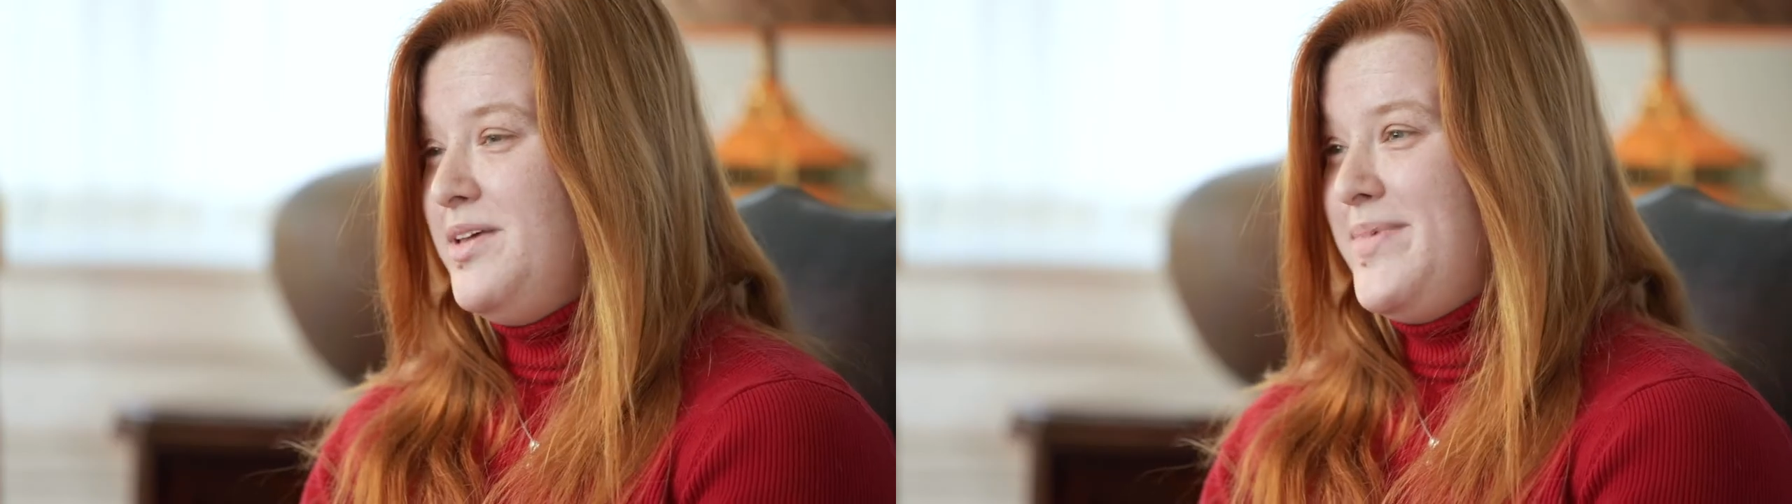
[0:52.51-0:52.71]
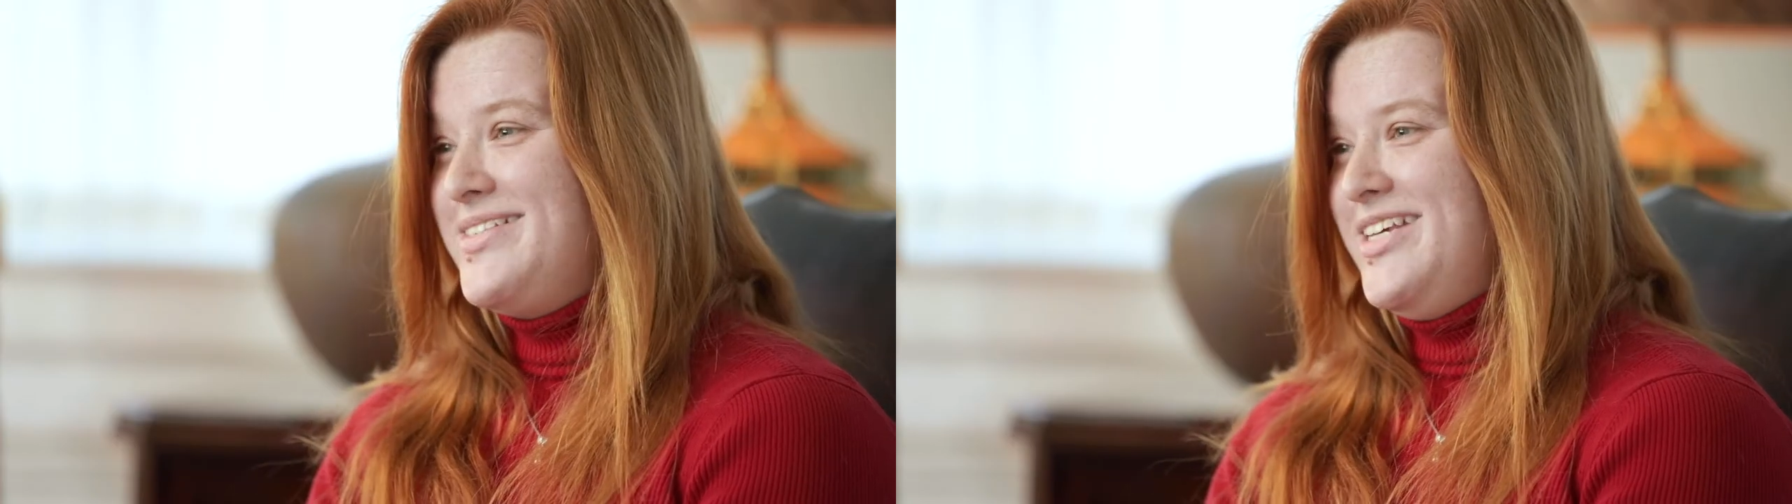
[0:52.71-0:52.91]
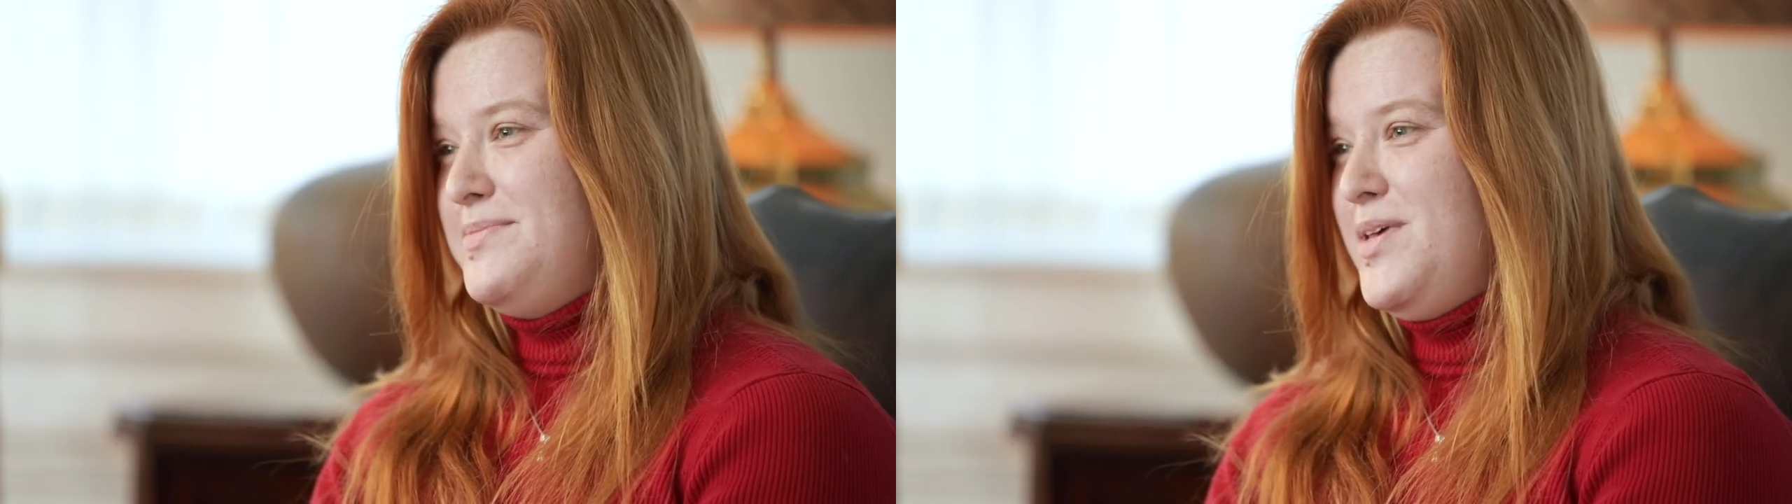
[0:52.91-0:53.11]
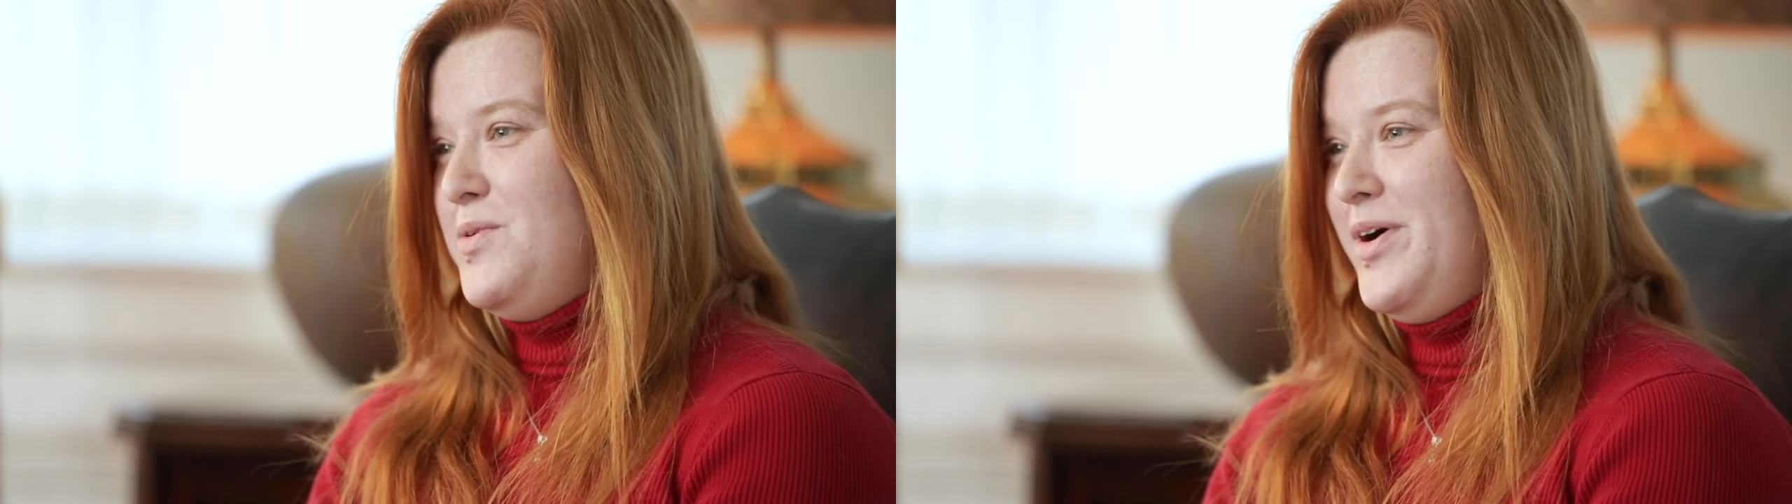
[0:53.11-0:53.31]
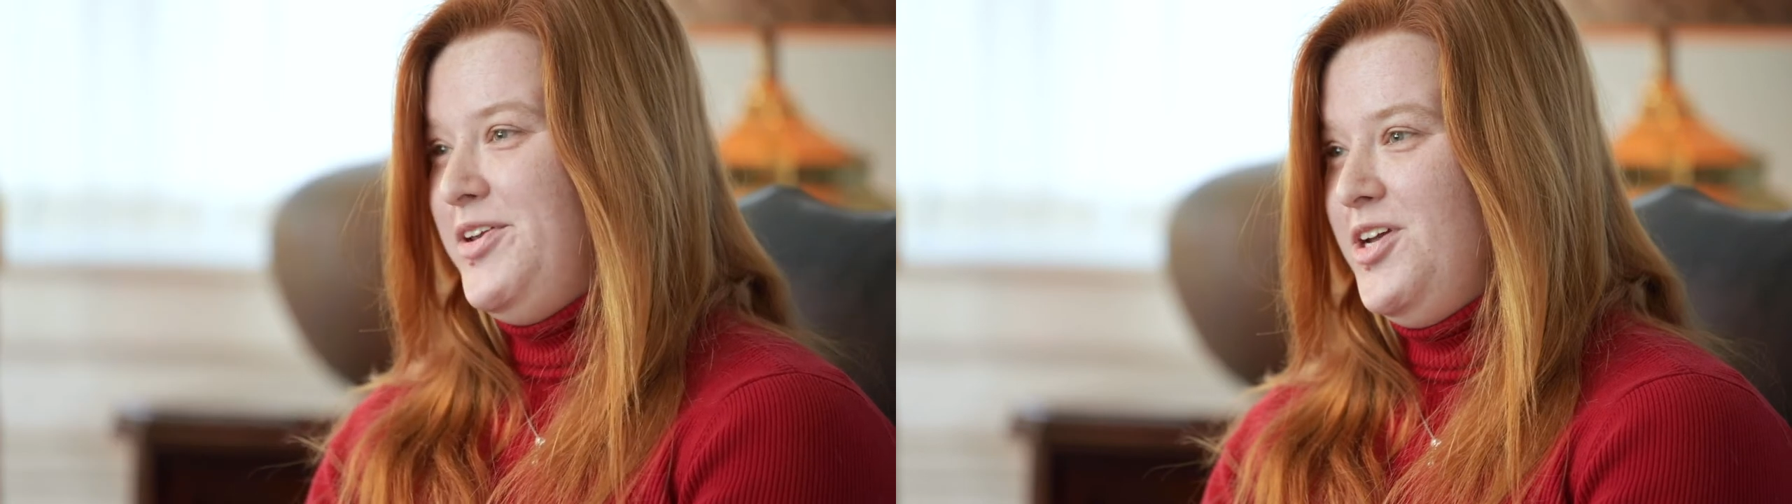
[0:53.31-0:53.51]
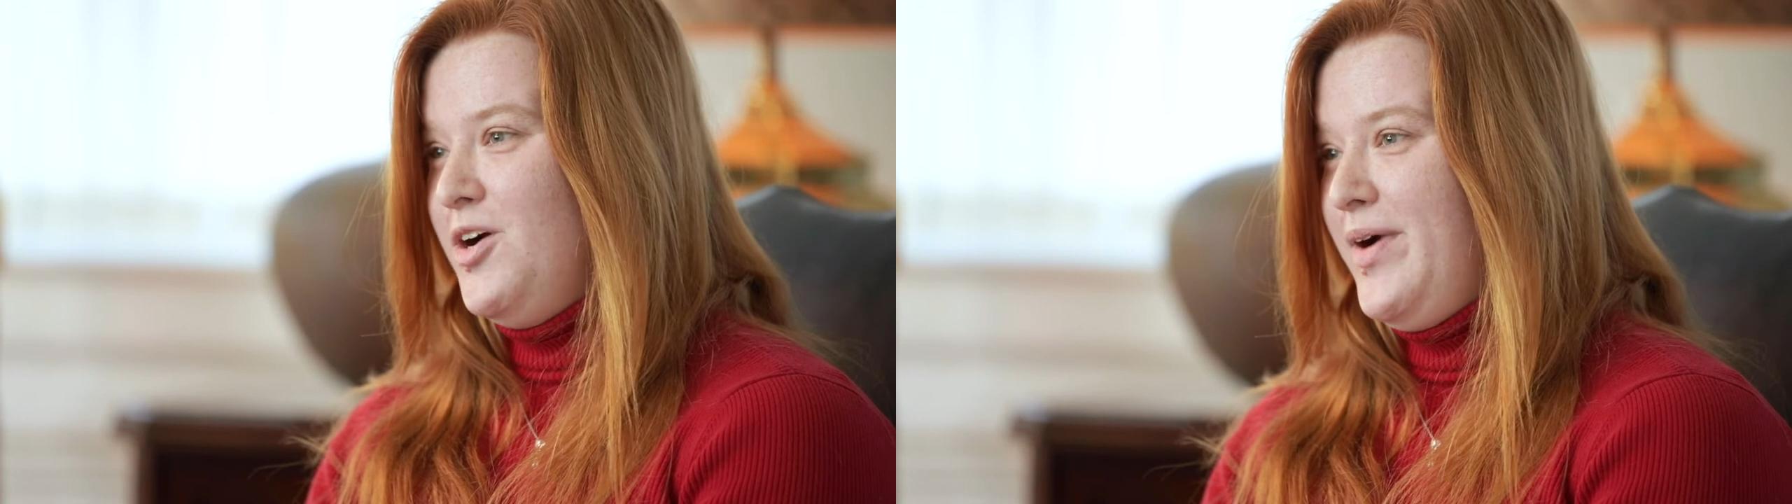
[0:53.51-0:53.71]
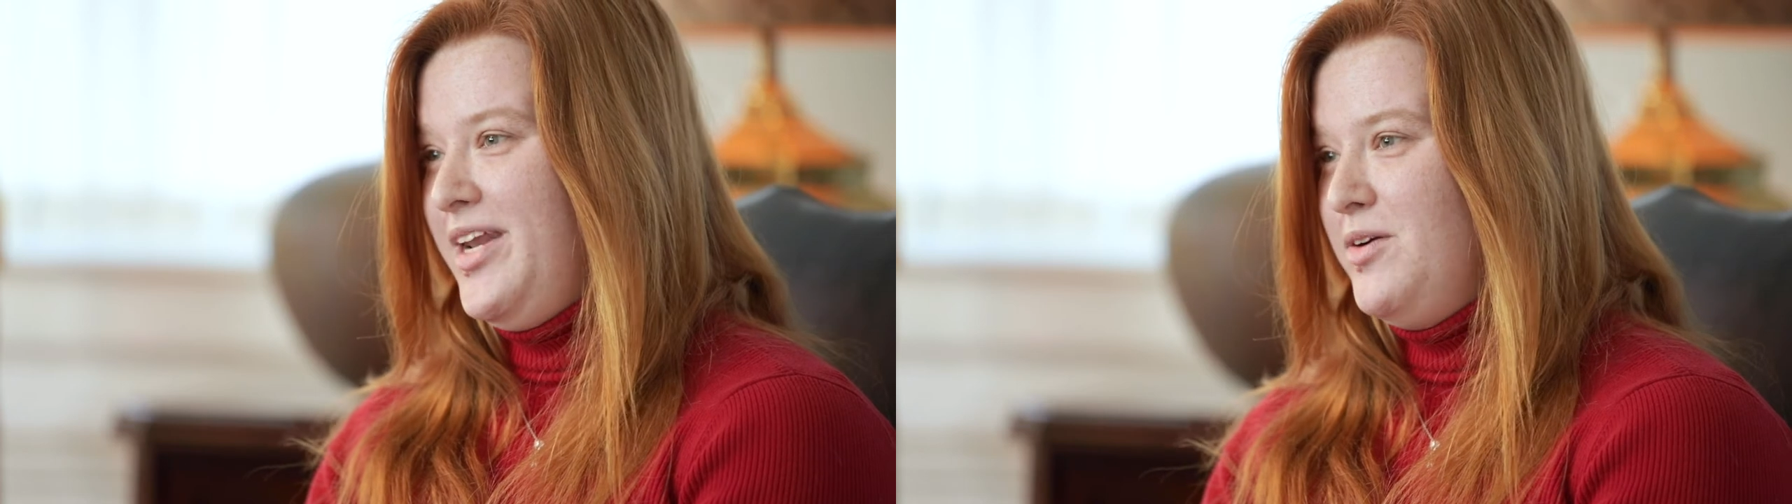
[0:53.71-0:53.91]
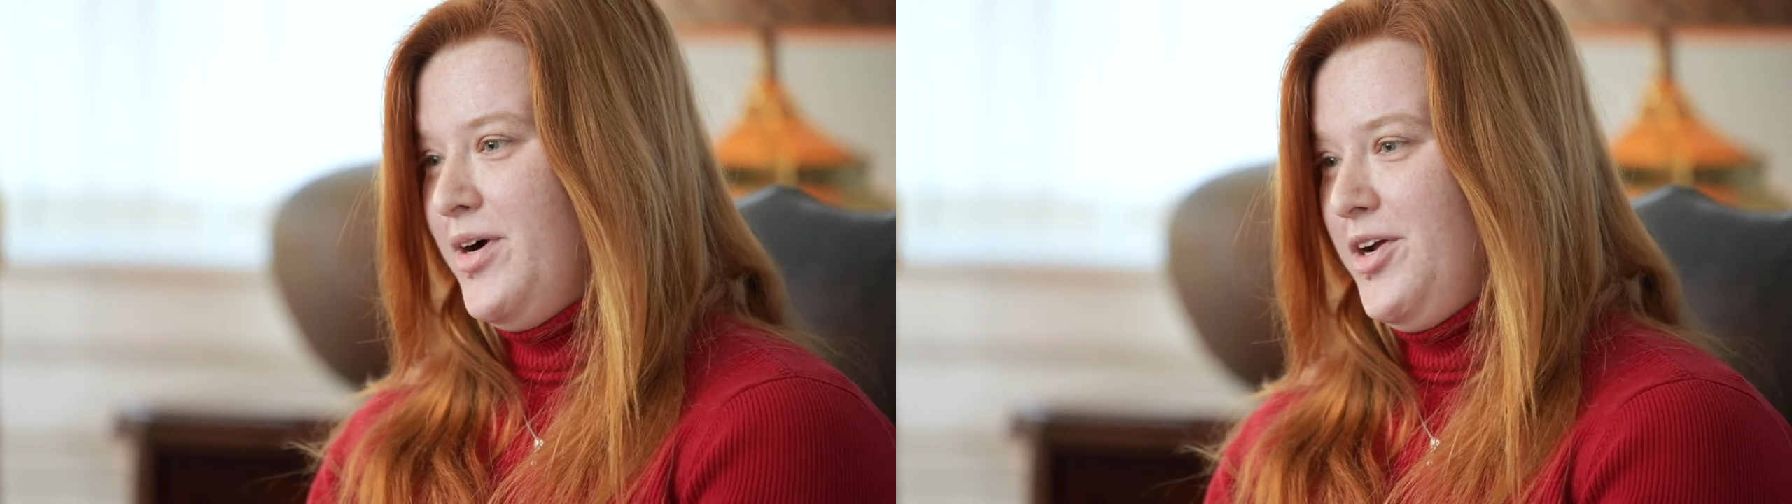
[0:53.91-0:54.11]
of the best things about when you can go
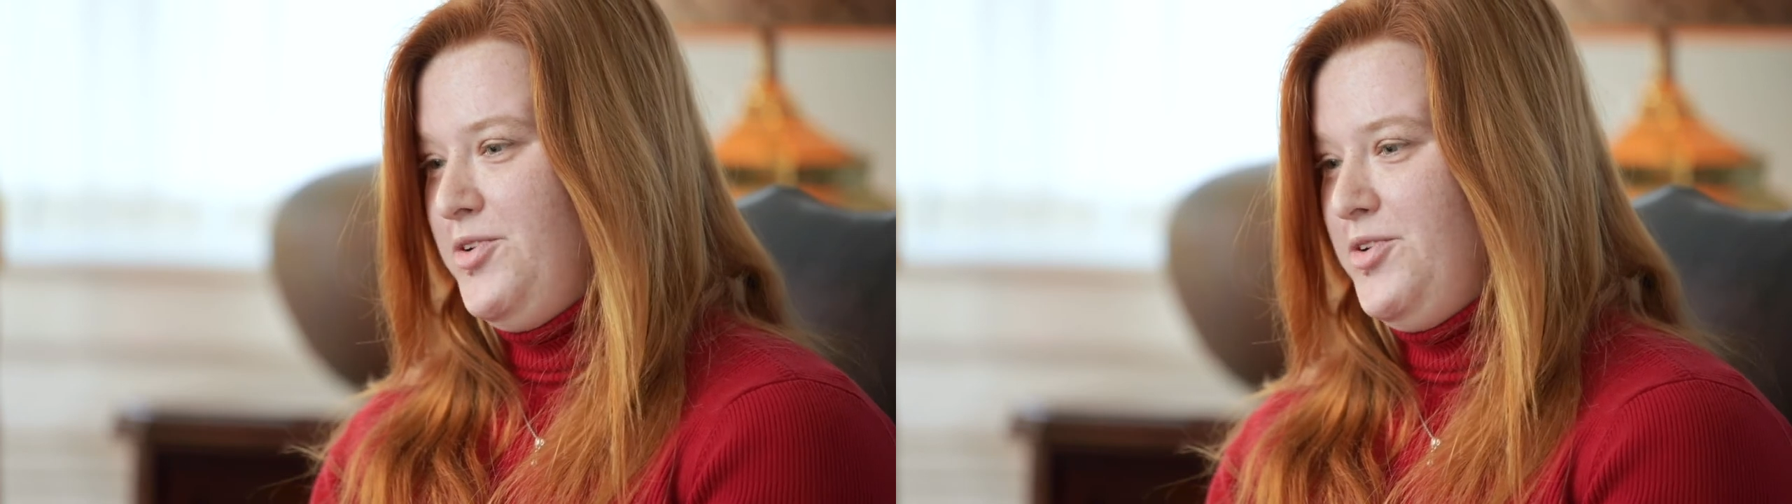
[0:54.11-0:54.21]
anywhere,